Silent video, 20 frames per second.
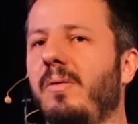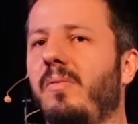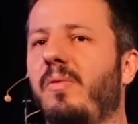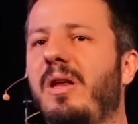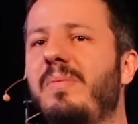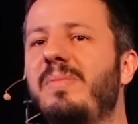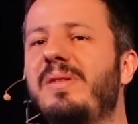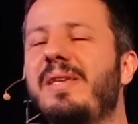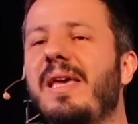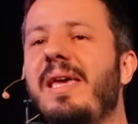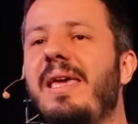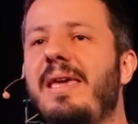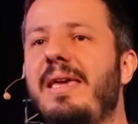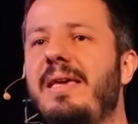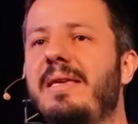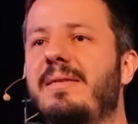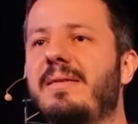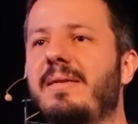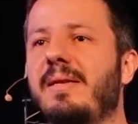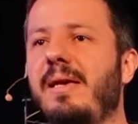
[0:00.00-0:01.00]
What I'm saying
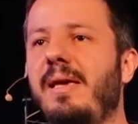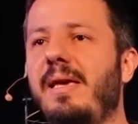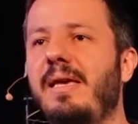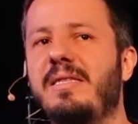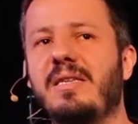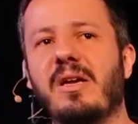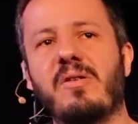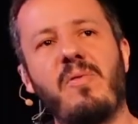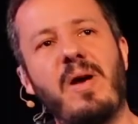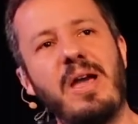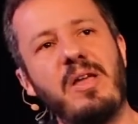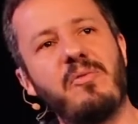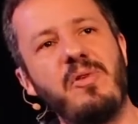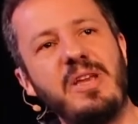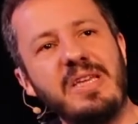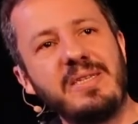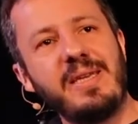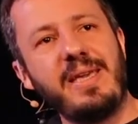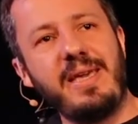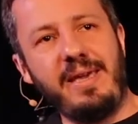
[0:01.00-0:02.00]
is, it's quite
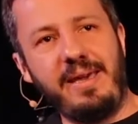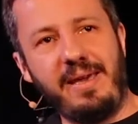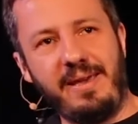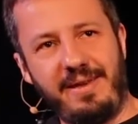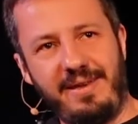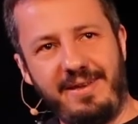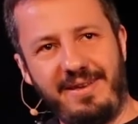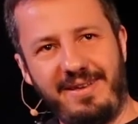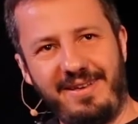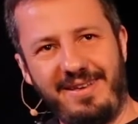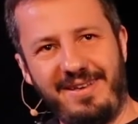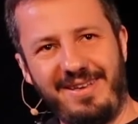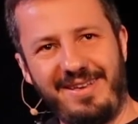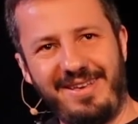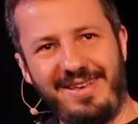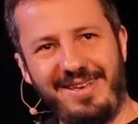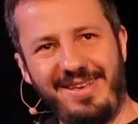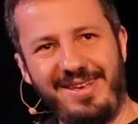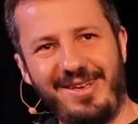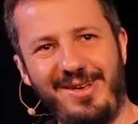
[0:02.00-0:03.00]
risky
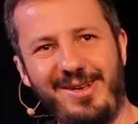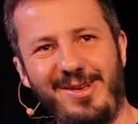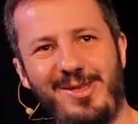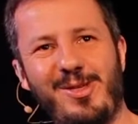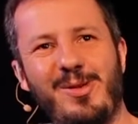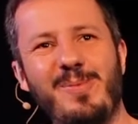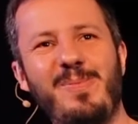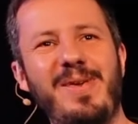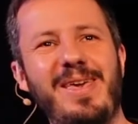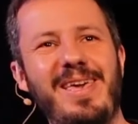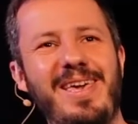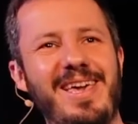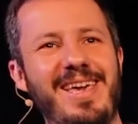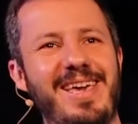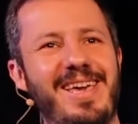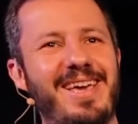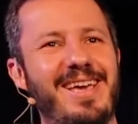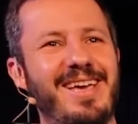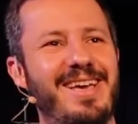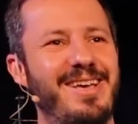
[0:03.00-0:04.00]
to
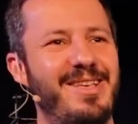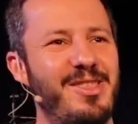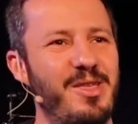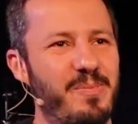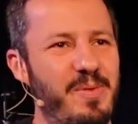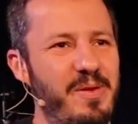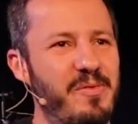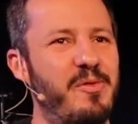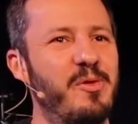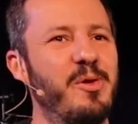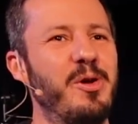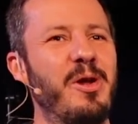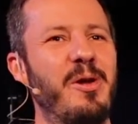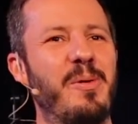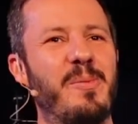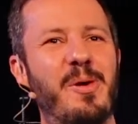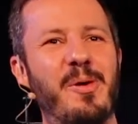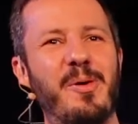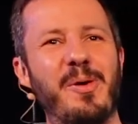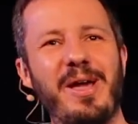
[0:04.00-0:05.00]
be
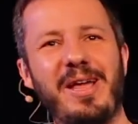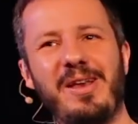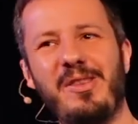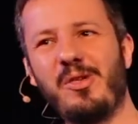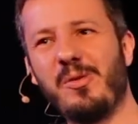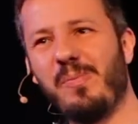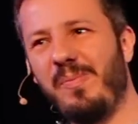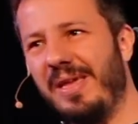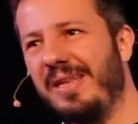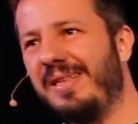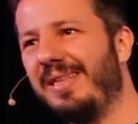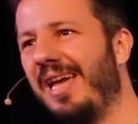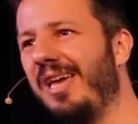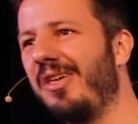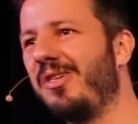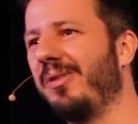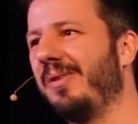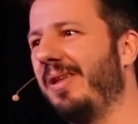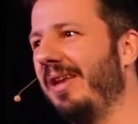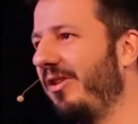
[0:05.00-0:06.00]
vulnerable and to be
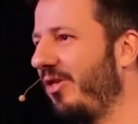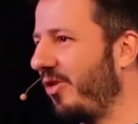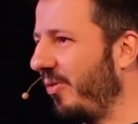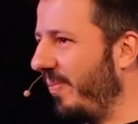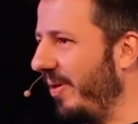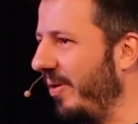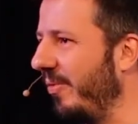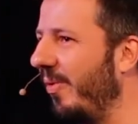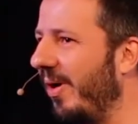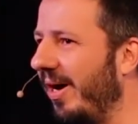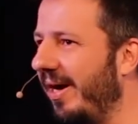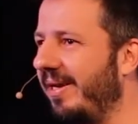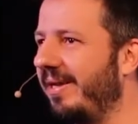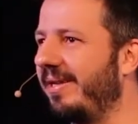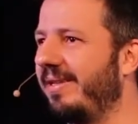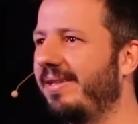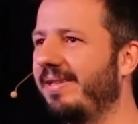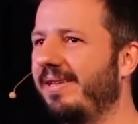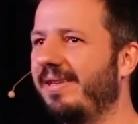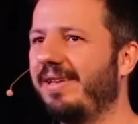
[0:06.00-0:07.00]
intentional and to be
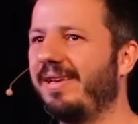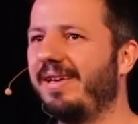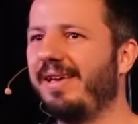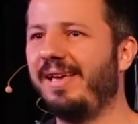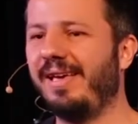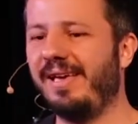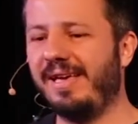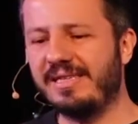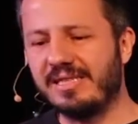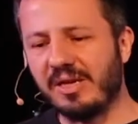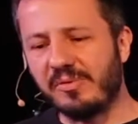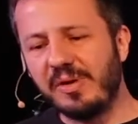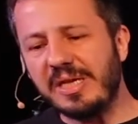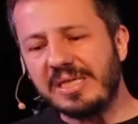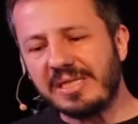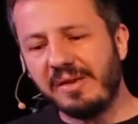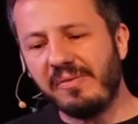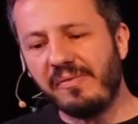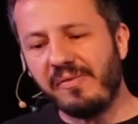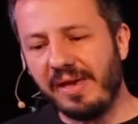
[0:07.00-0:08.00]
one. It's a
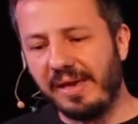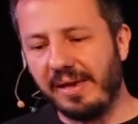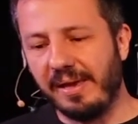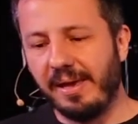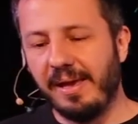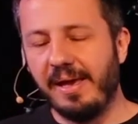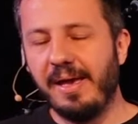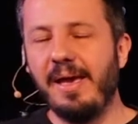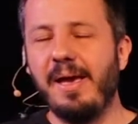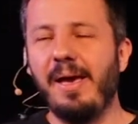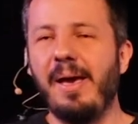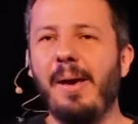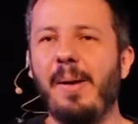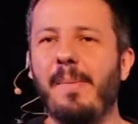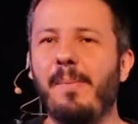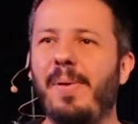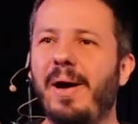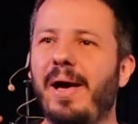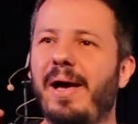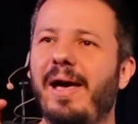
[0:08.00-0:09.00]
risky thing.
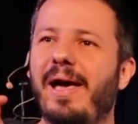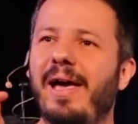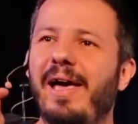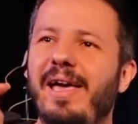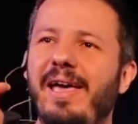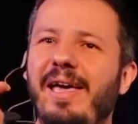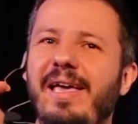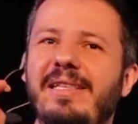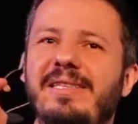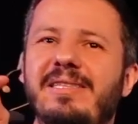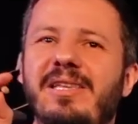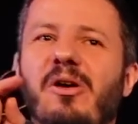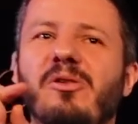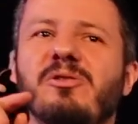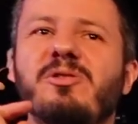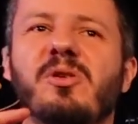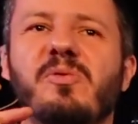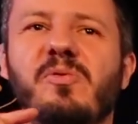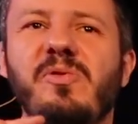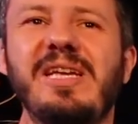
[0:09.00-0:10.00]
But it's
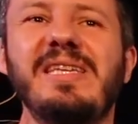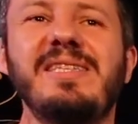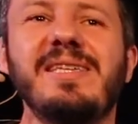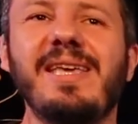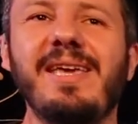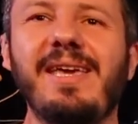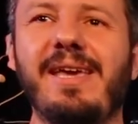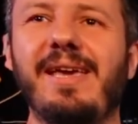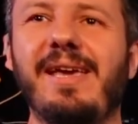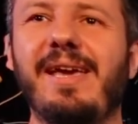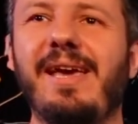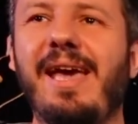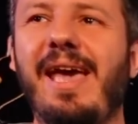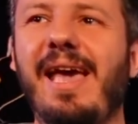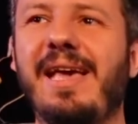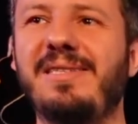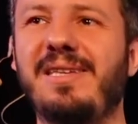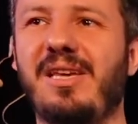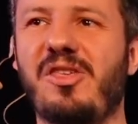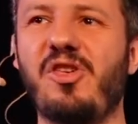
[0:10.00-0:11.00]
also risky
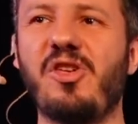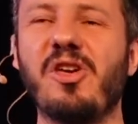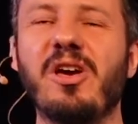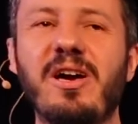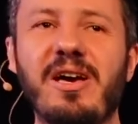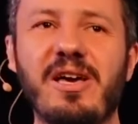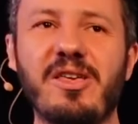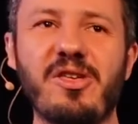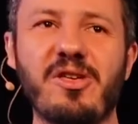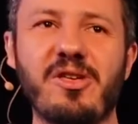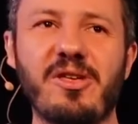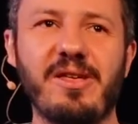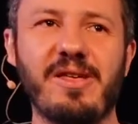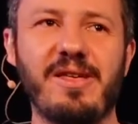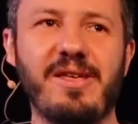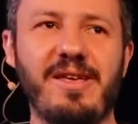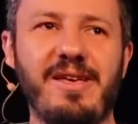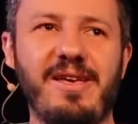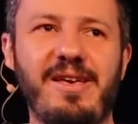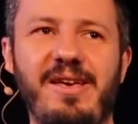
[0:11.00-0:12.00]
as a church
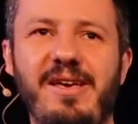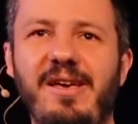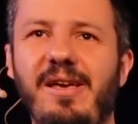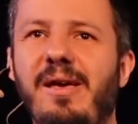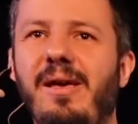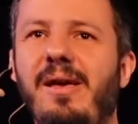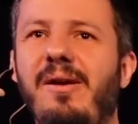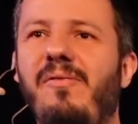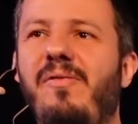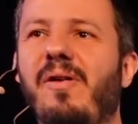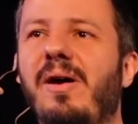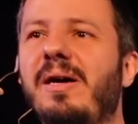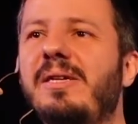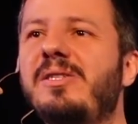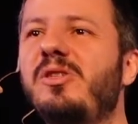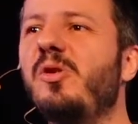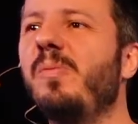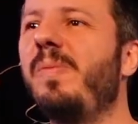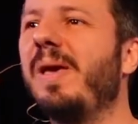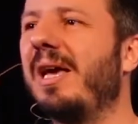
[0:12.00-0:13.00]
for
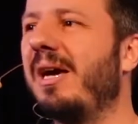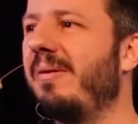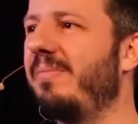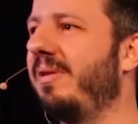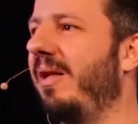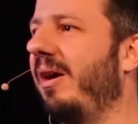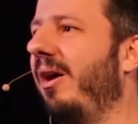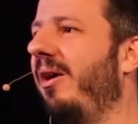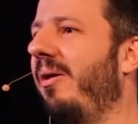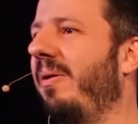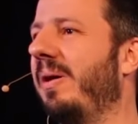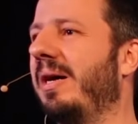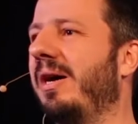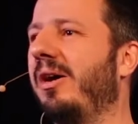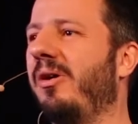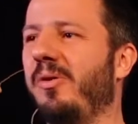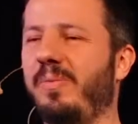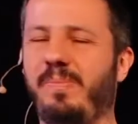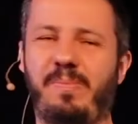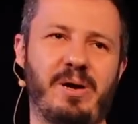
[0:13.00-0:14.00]
us to become our
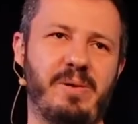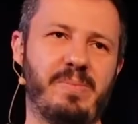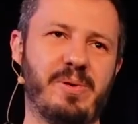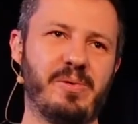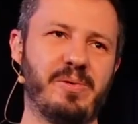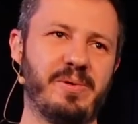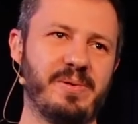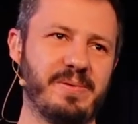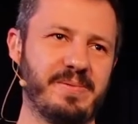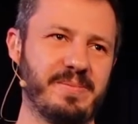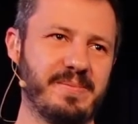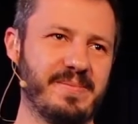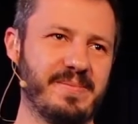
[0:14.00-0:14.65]
own bubble.